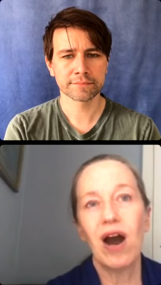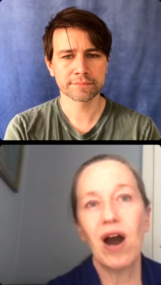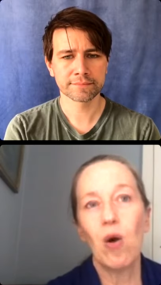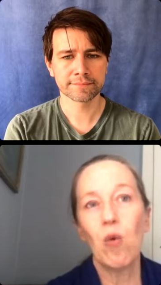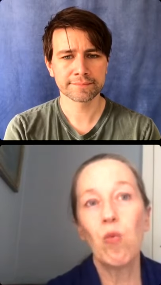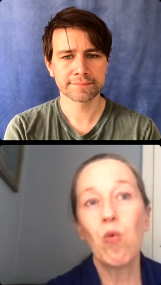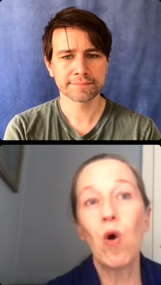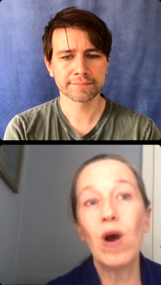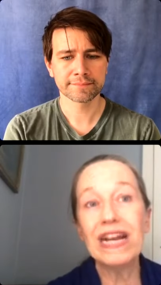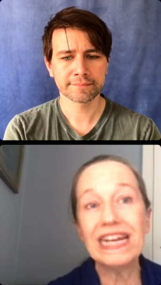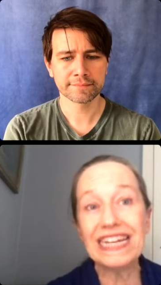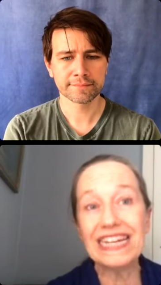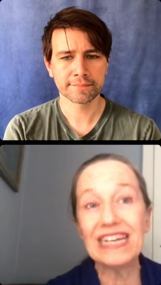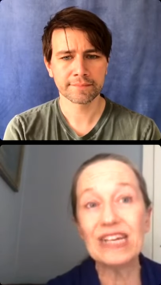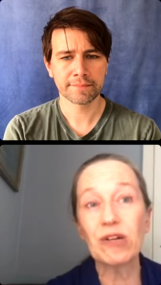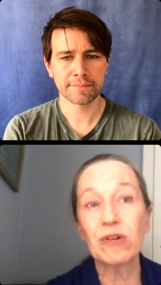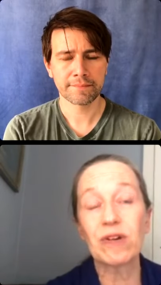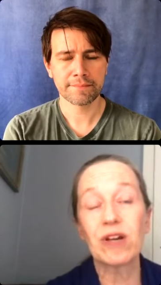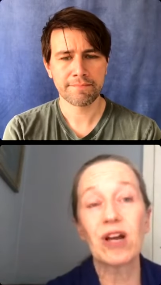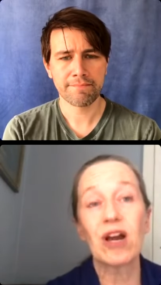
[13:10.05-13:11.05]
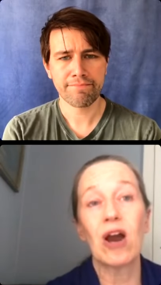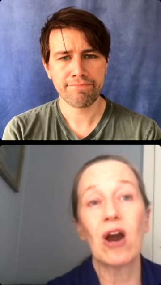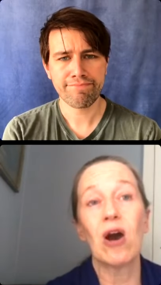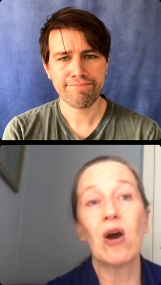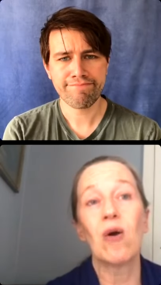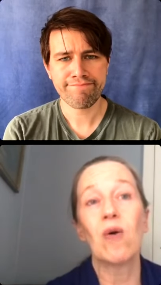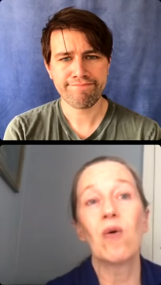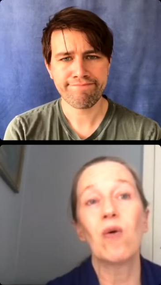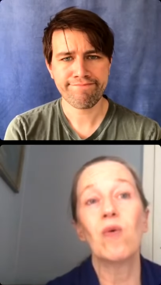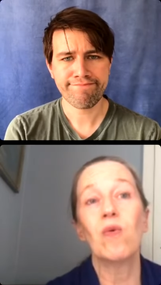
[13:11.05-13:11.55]
Speaker 1: One year
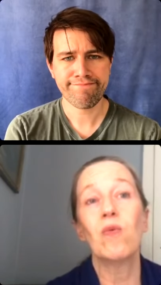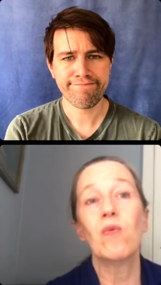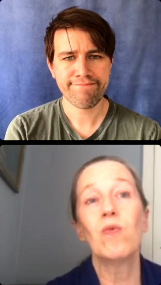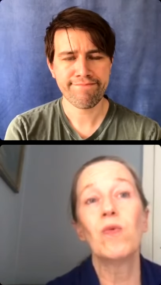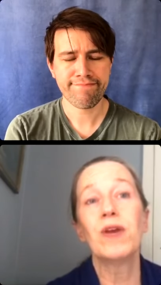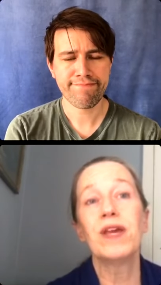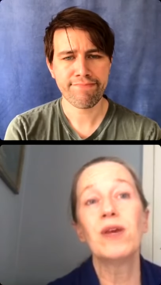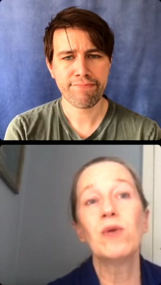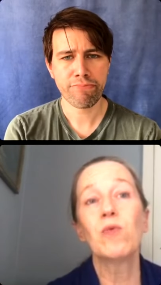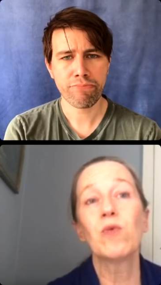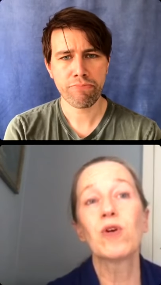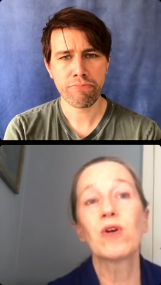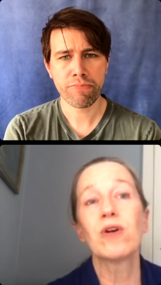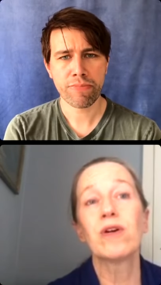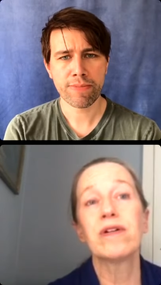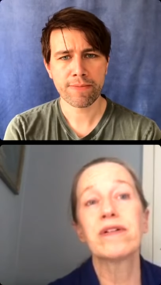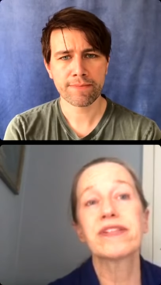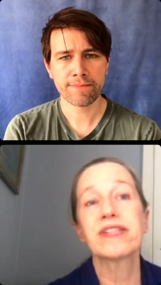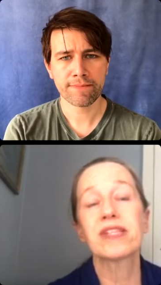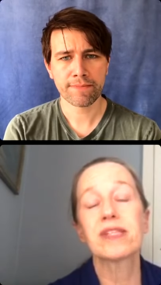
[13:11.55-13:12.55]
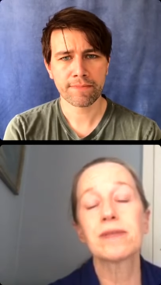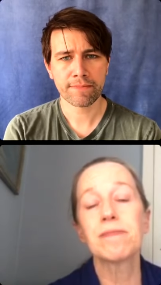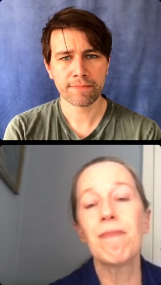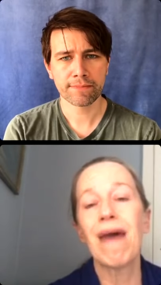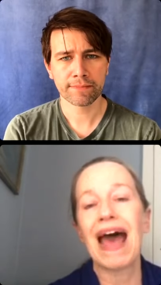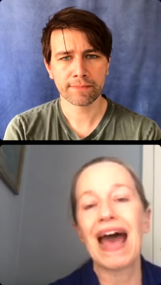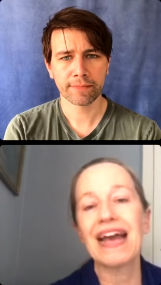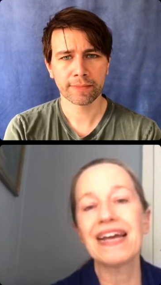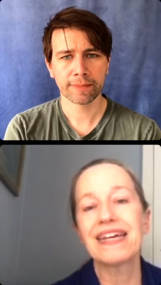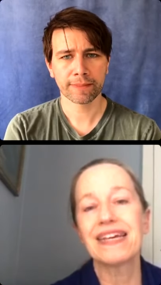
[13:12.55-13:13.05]
ago, we were
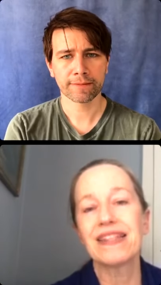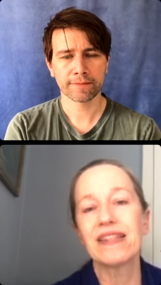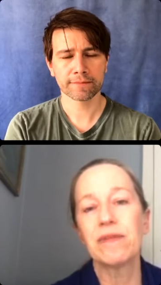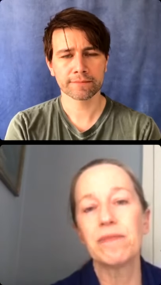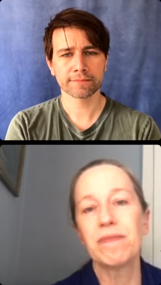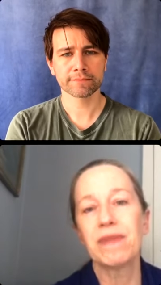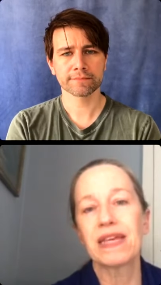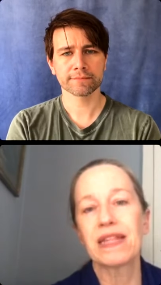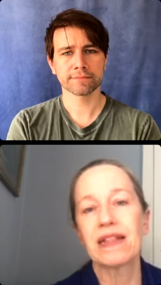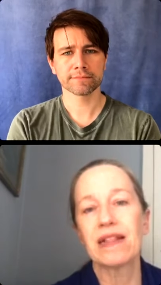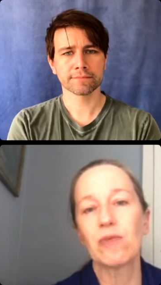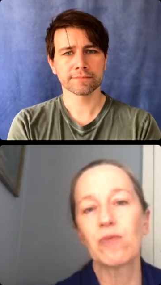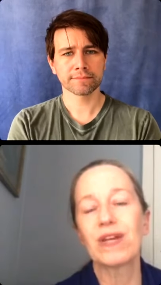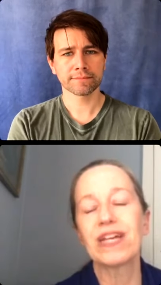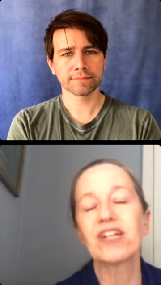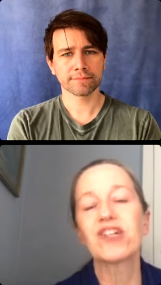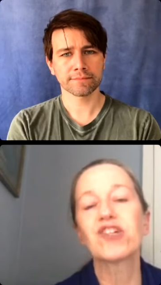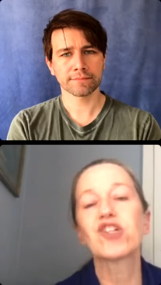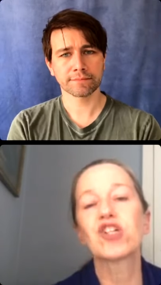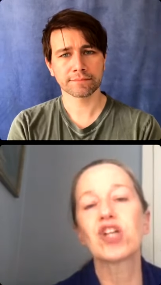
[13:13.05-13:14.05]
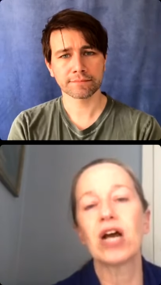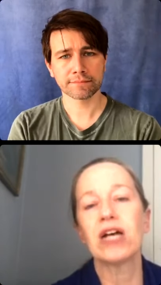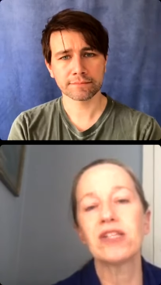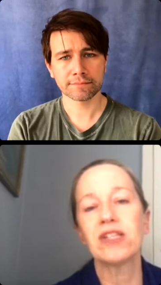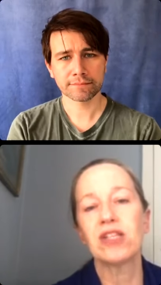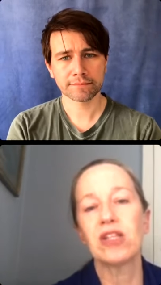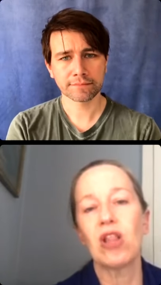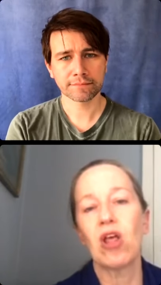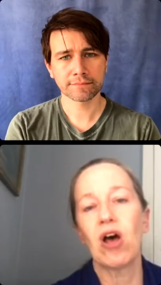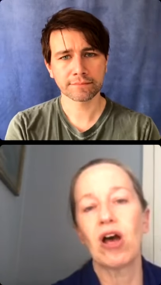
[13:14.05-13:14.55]
smack in the middle. We had
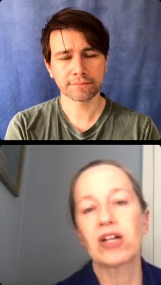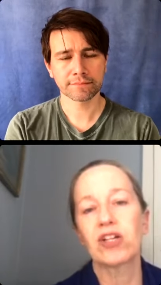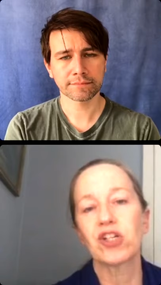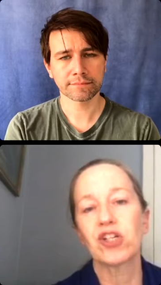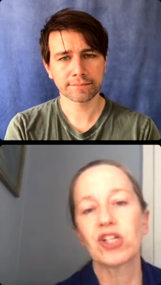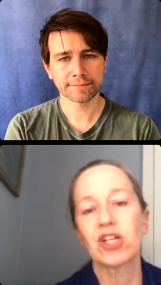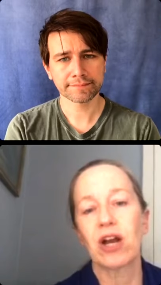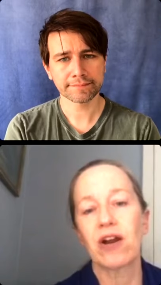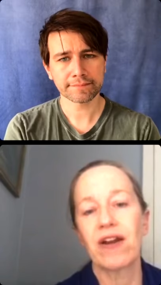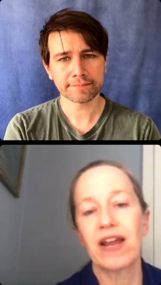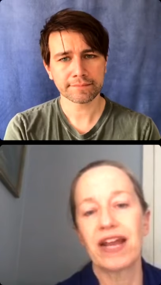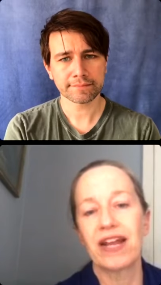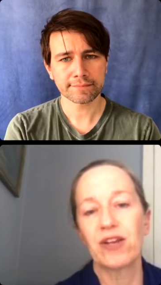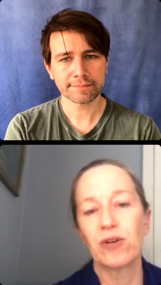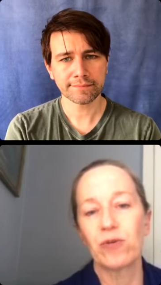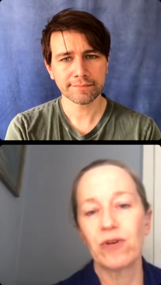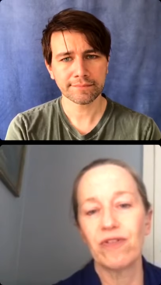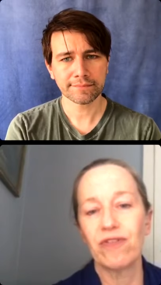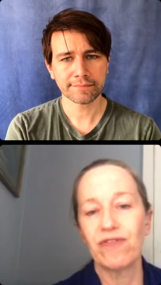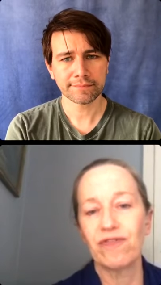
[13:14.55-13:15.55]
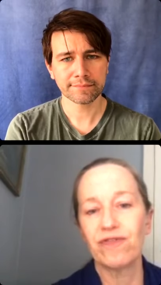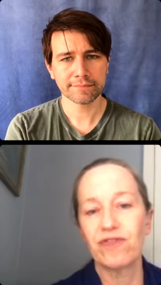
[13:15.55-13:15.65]
just launched our annual